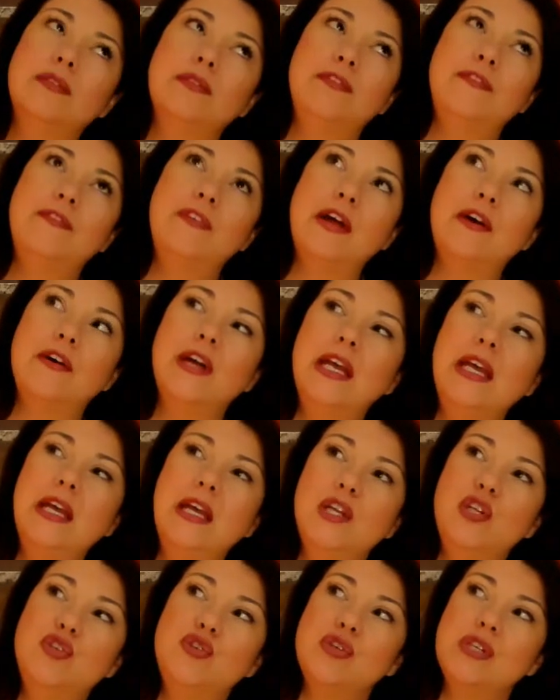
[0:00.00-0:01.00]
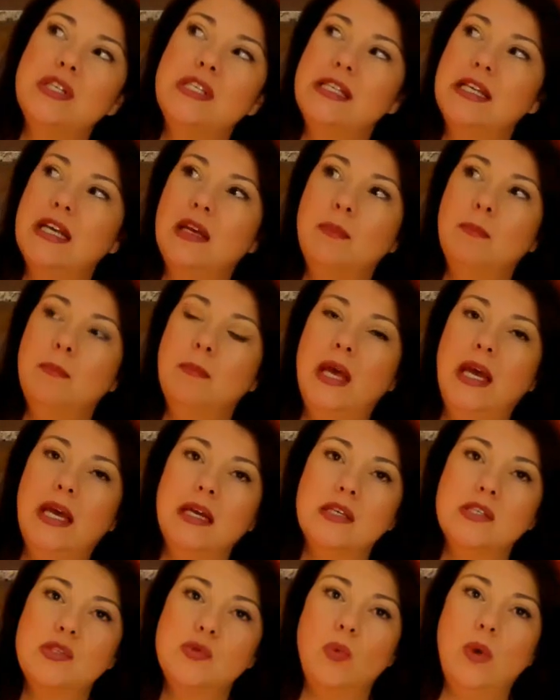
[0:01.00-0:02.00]
very interesting
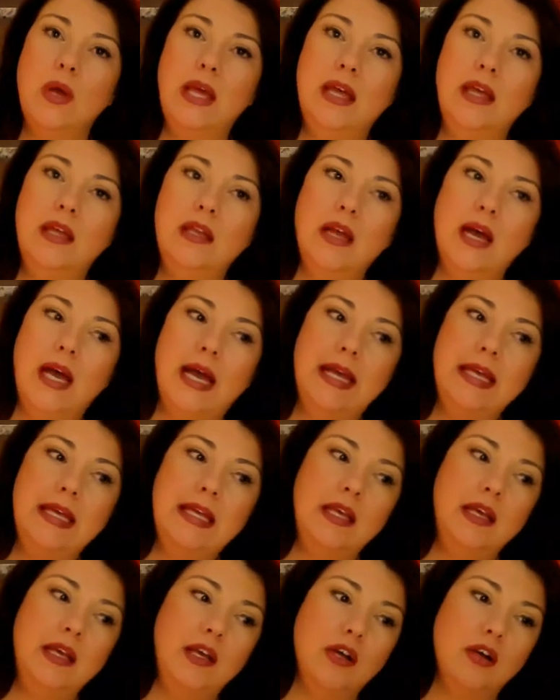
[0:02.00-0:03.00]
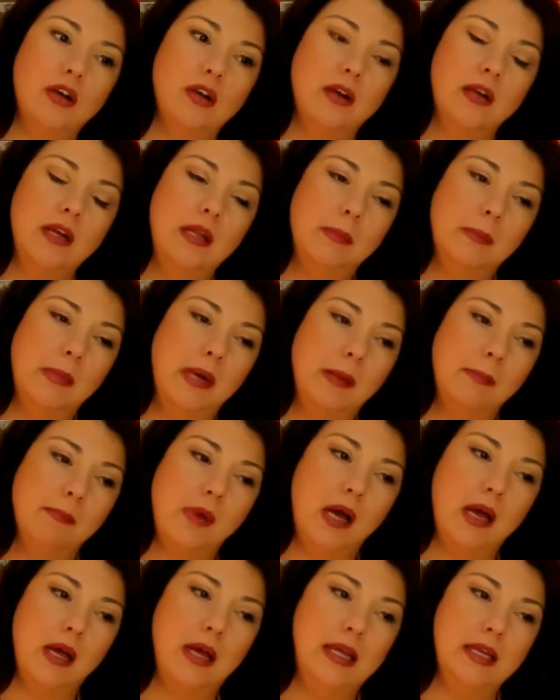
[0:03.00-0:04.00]
mix when I hear in my
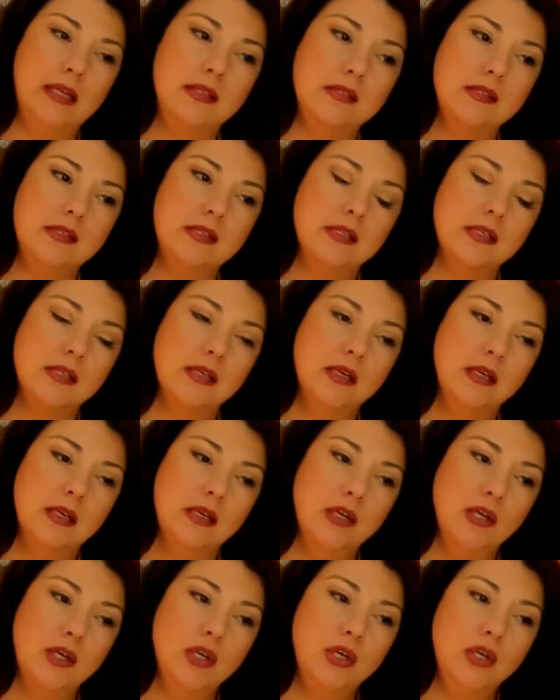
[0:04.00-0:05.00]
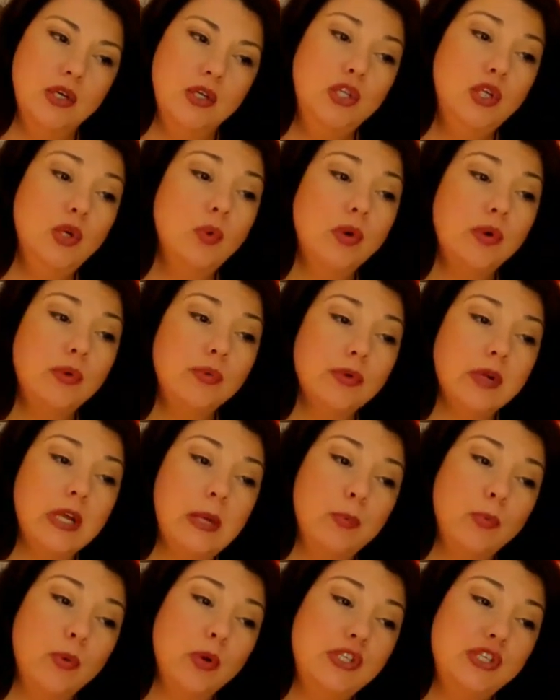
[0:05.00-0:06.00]
mind, you will
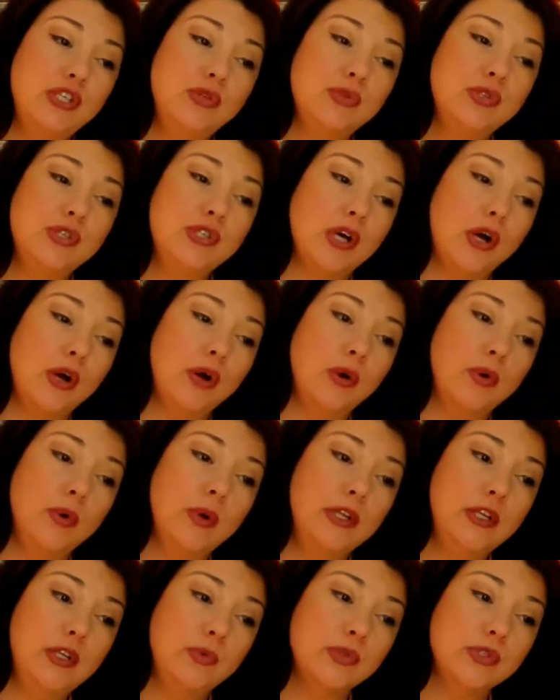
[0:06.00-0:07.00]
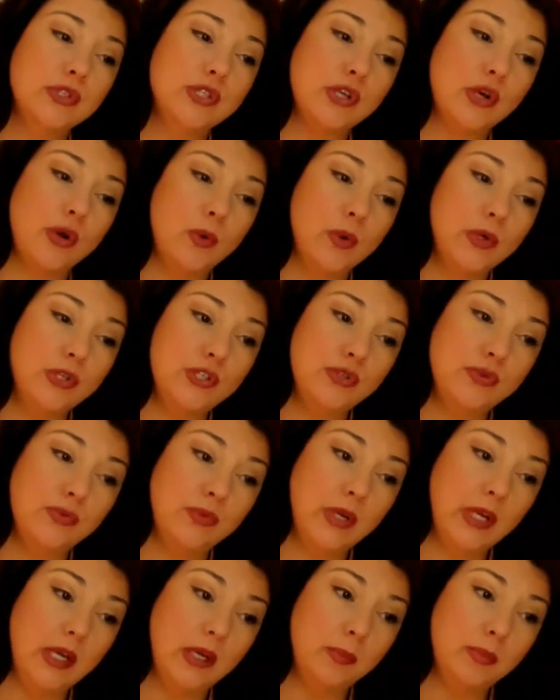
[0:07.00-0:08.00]
reap what you sow and you will sow what you reap.